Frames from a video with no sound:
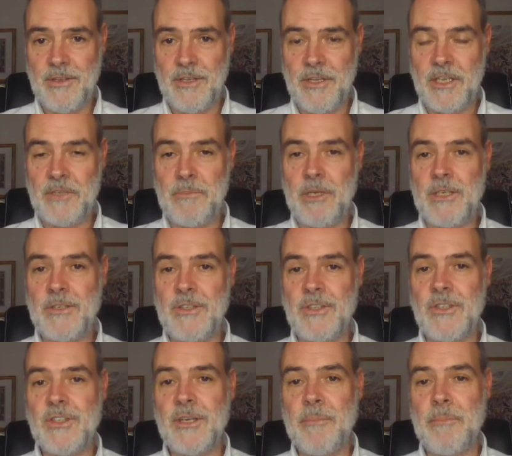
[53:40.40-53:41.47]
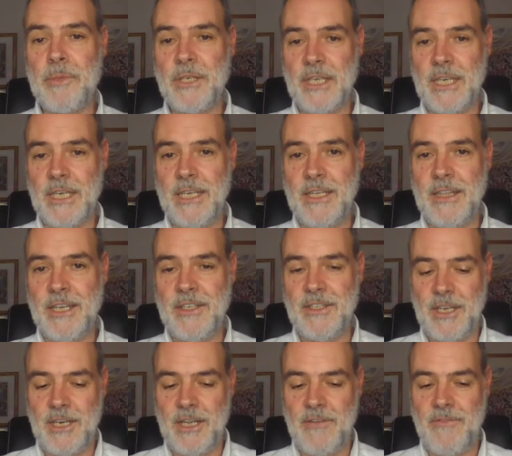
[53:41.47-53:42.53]
It's hmm. because somebody that
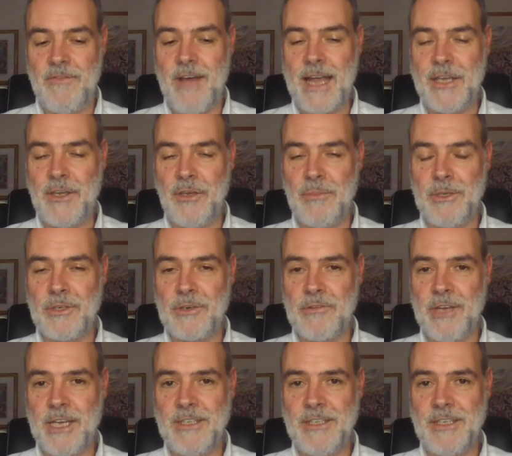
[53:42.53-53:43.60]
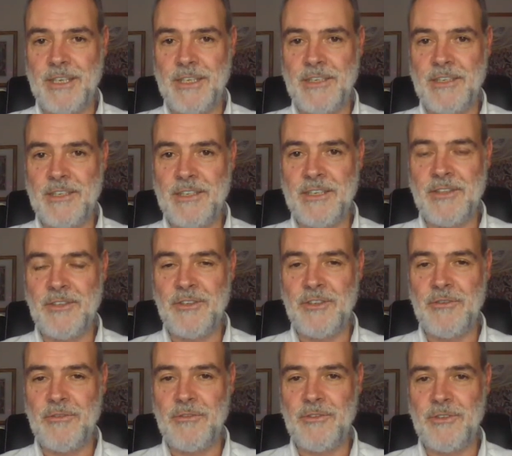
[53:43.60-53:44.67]
suddenly a vacuum is created and the
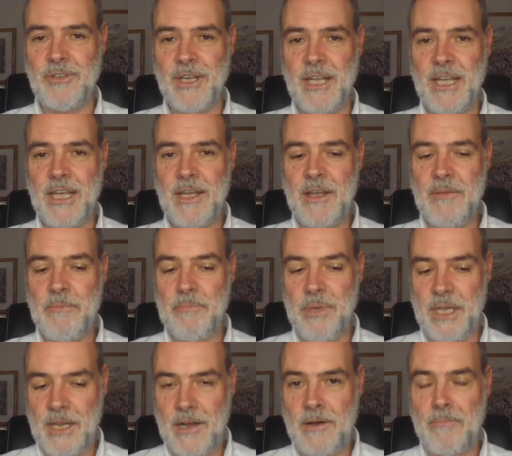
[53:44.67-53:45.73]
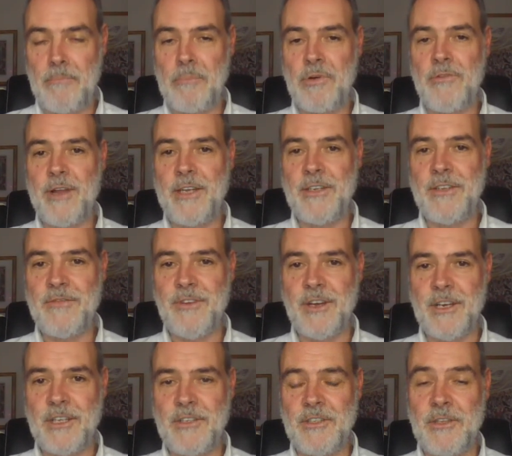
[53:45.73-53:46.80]
children become
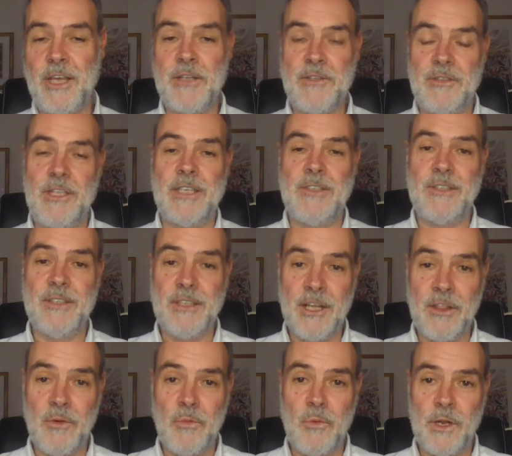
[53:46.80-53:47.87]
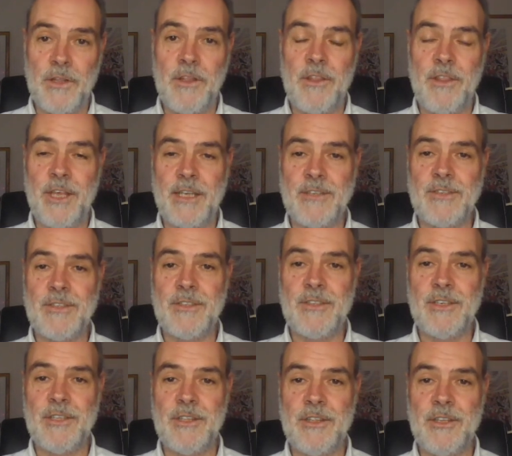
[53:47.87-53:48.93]
parentified. So that's that's another one of the things
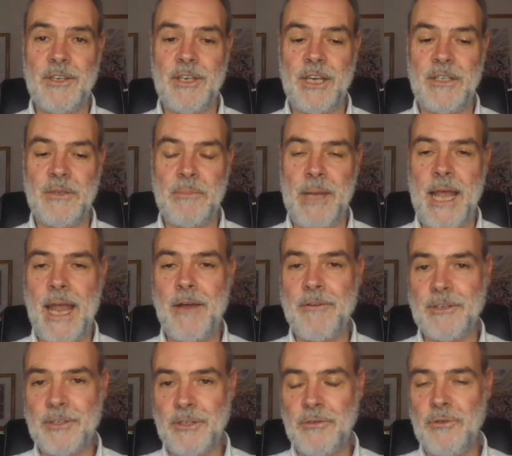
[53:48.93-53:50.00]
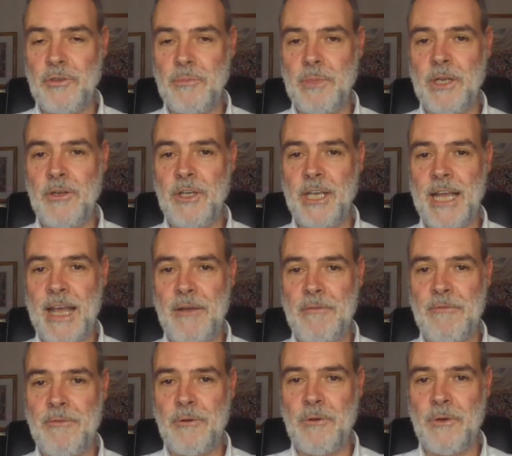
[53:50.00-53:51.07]
that that as a parent you should be looking out
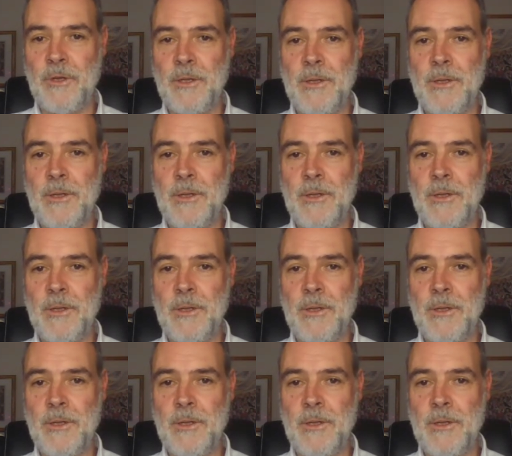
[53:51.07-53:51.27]
for,